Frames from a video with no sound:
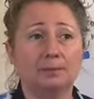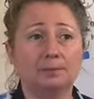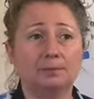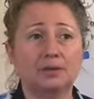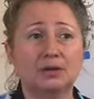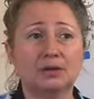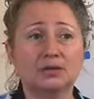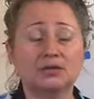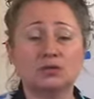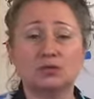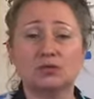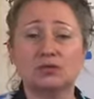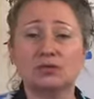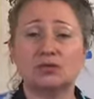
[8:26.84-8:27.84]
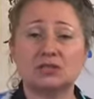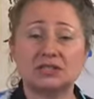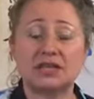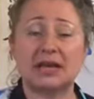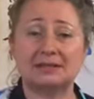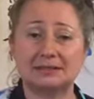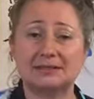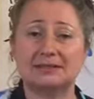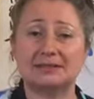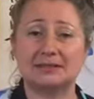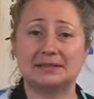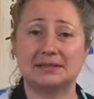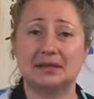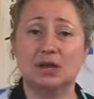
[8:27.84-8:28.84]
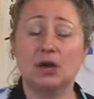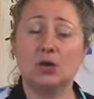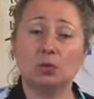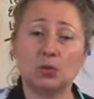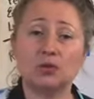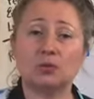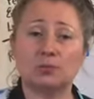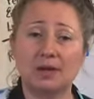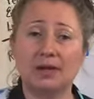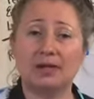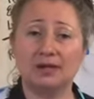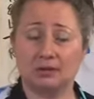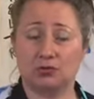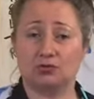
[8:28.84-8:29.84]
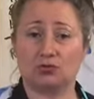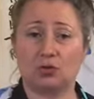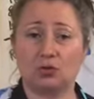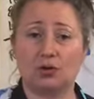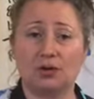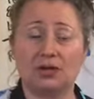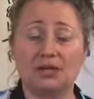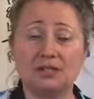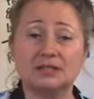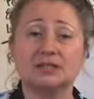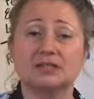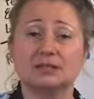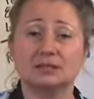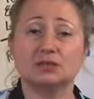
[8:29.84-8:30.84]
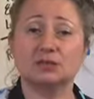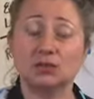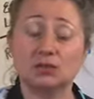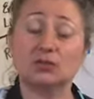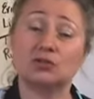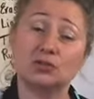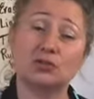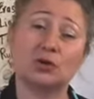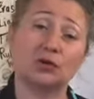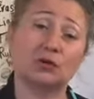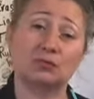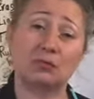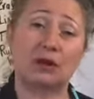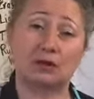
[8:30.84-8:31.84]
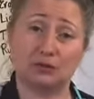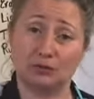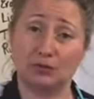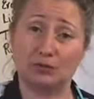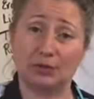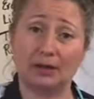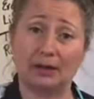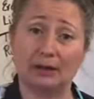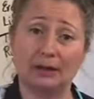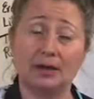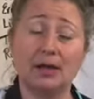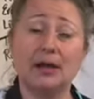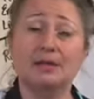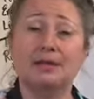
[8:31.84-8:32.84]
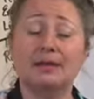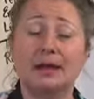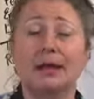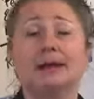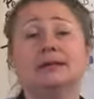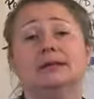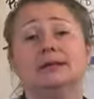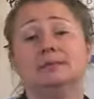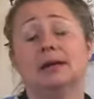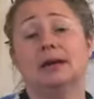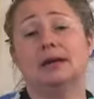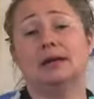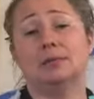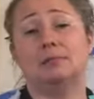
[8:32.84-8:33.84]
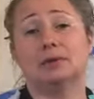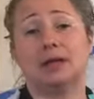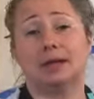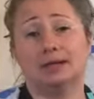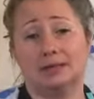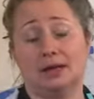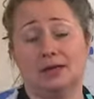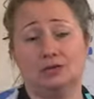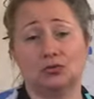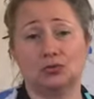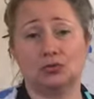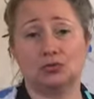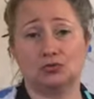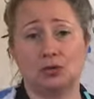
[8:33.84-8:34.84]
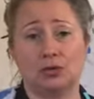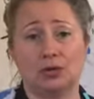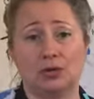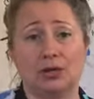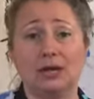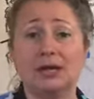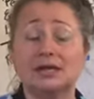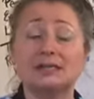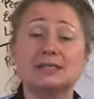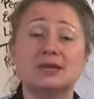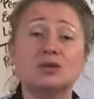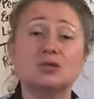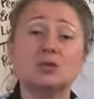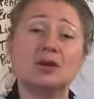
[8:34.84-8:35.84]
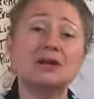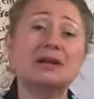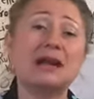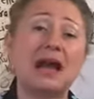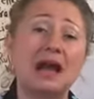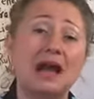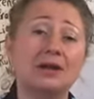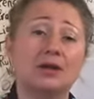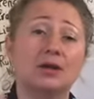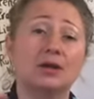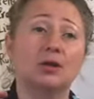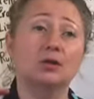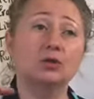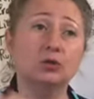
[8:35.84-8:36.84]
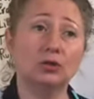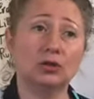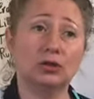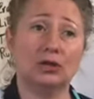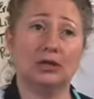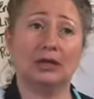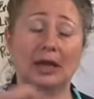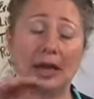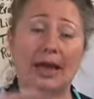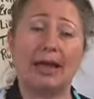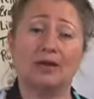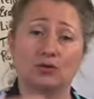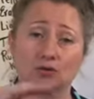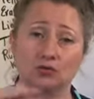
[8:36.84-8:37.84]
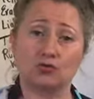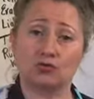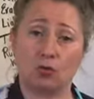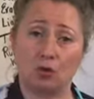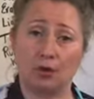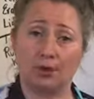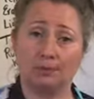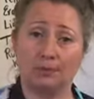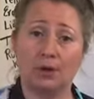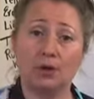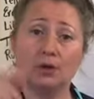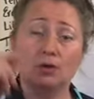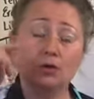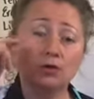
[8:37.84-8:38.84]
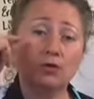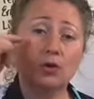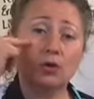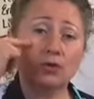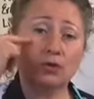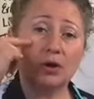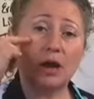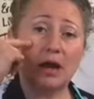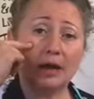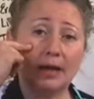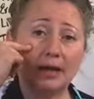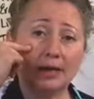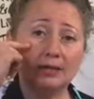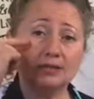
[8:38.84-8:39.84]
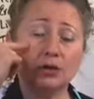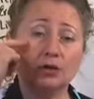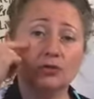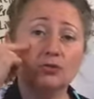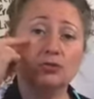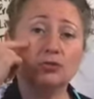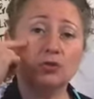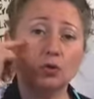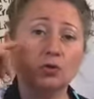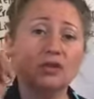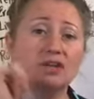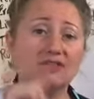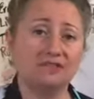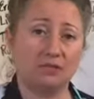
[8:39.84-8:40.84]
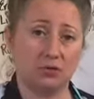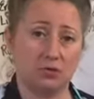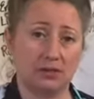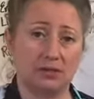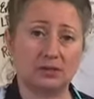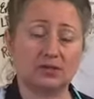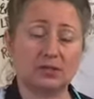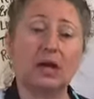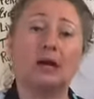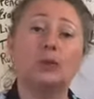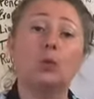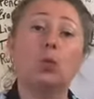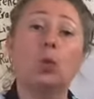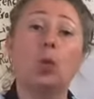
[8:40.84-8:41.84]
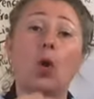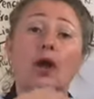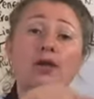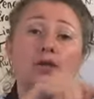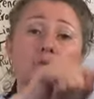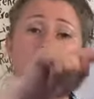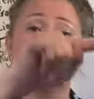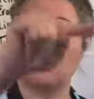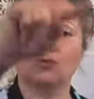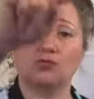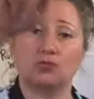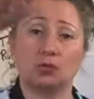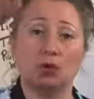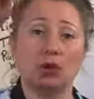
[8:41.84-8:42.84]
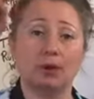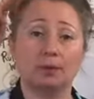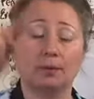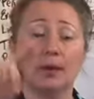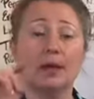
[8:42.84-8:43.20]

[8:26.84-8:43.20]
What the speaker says: Because your first tendency when you're making a drawing is to turn around and look at it. The idea behind a blind contour drawing is that you are not looking at your drawing. Your eyes are solely focused on what you are drawing.